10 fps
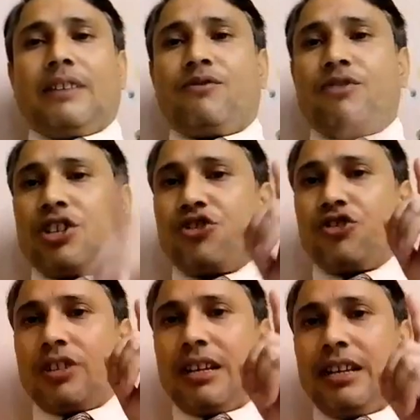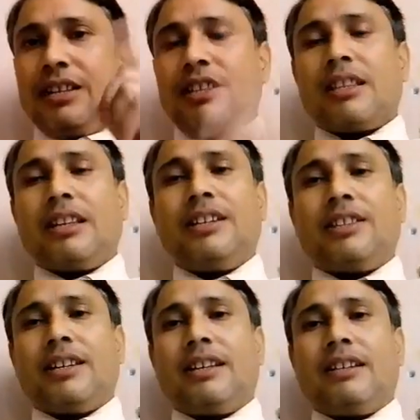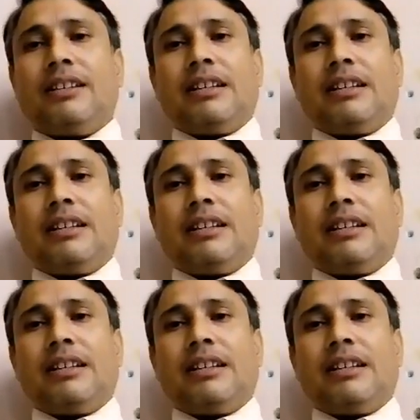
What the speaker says: first legislature,